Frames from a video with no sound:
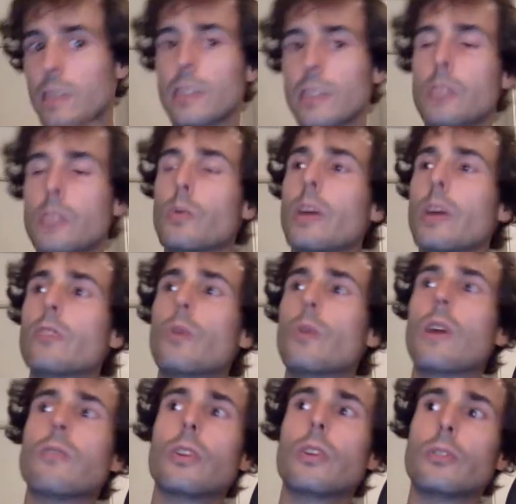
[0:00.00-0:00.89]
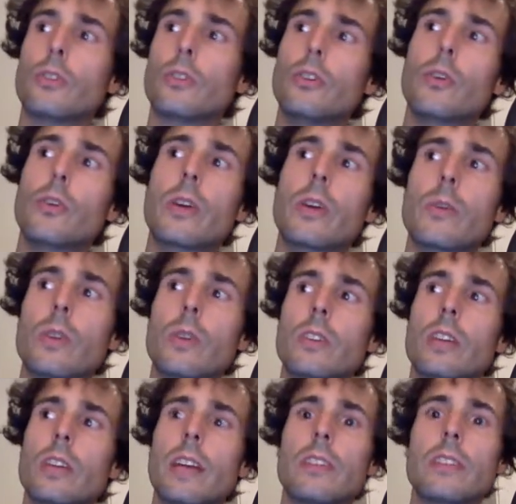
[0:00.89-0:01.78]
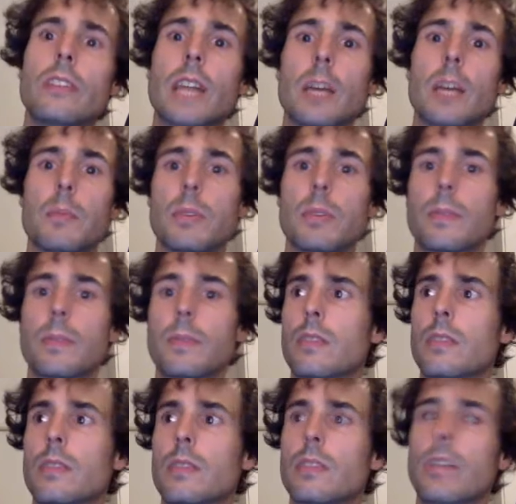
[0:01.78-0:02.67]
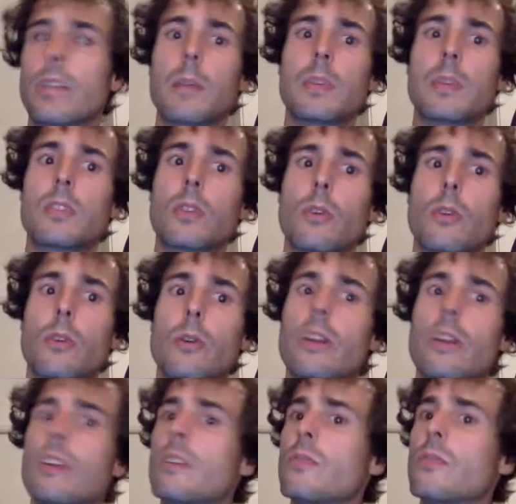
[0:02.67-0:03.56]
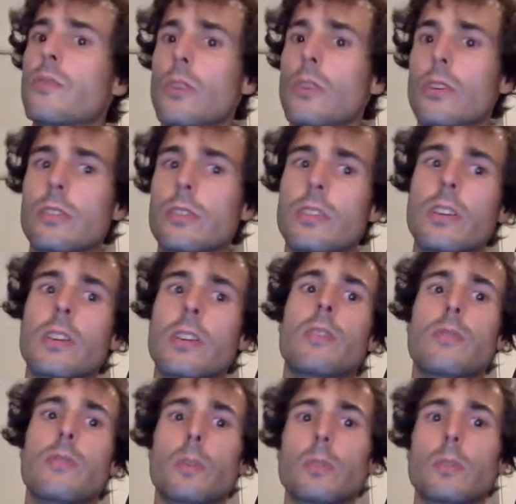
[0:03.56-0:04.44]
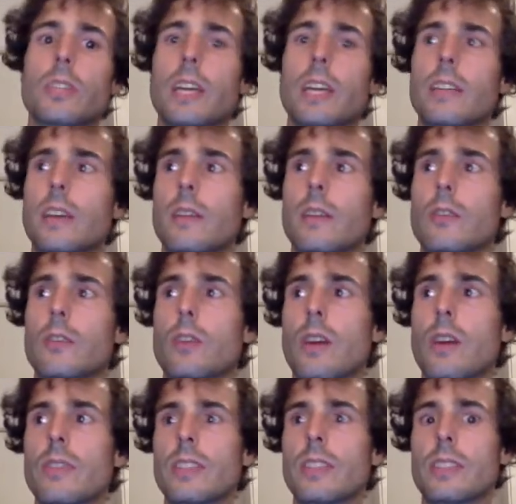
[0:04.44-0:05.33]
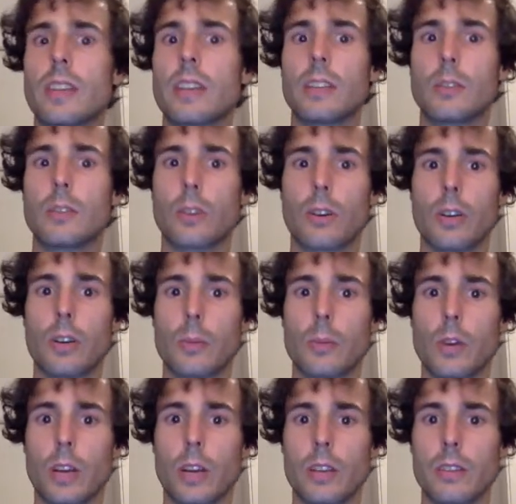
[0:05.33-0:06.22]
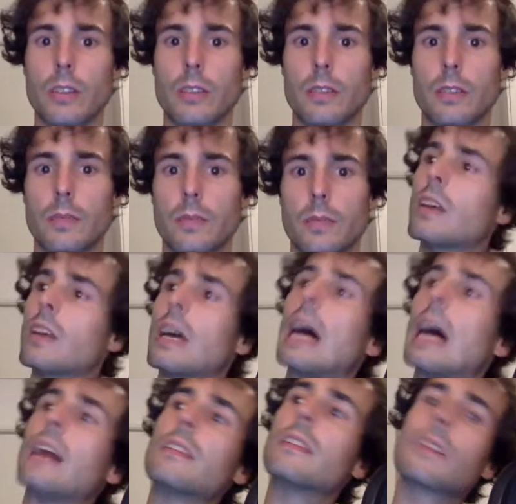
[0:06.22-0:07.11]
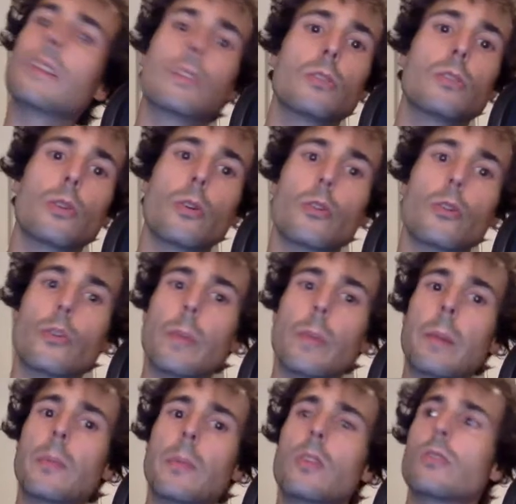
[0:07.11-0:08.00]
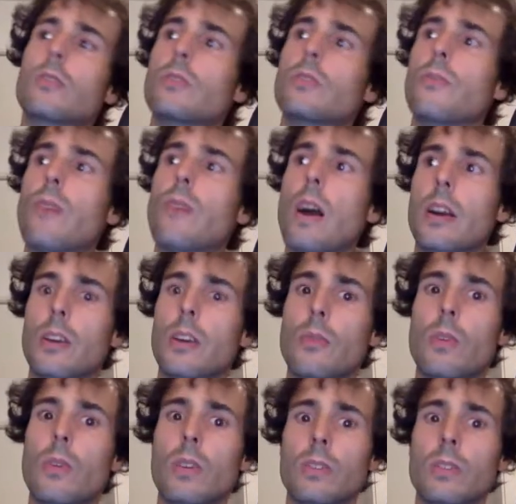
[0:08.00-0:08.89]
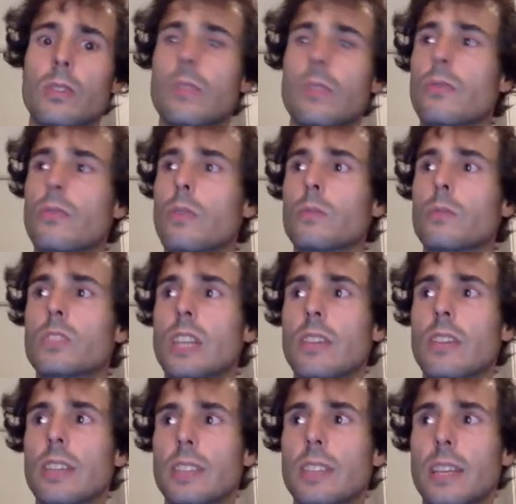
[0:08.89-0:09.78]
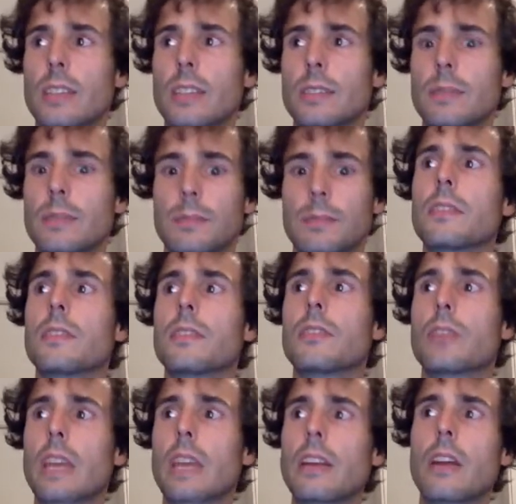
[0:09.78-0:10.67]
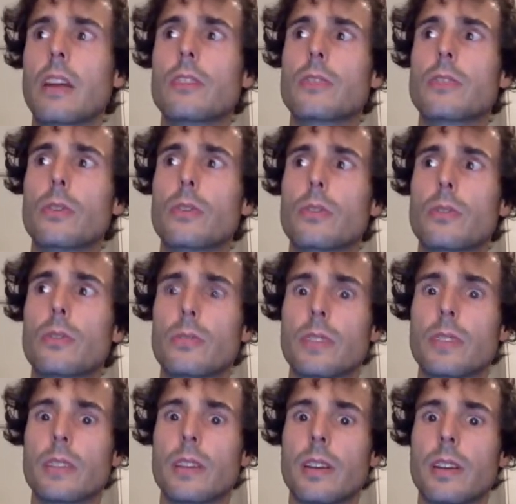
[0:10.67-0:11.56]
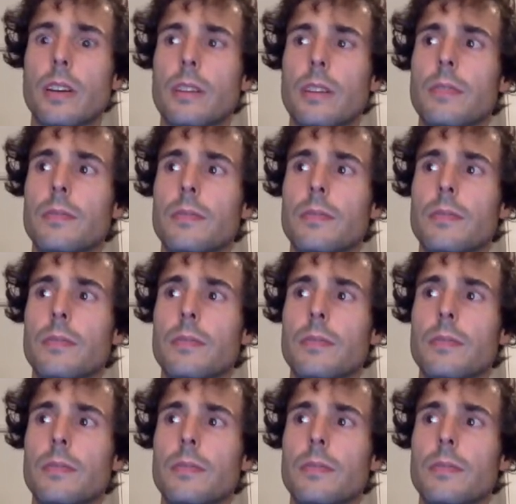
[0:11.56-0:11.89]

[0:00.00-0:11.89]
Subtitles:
This way you avoid the new keyword and the type. The type is already inferred from the data you have inside the curly brackets. And do you remember the var keyword from Java 10? You can also use it here.